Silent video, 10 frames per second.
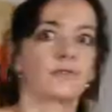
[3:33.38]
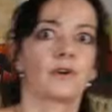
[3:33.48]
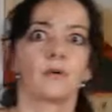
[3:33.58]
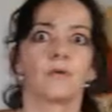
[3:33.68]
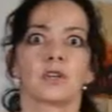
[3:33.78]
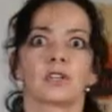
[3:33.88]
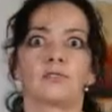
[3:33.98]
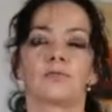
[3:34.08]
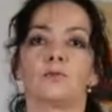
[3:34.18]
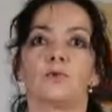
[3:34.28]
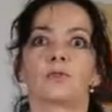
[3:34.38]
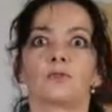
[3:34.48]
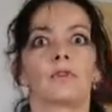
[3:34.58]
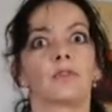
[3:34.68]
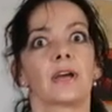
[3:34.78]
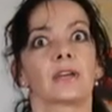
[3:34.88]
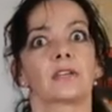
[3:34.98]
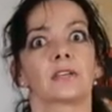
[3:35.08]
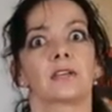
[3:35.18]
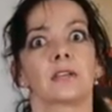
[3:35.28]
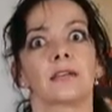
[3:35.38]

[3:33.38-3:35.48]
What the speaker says: it very much. If you want with a nice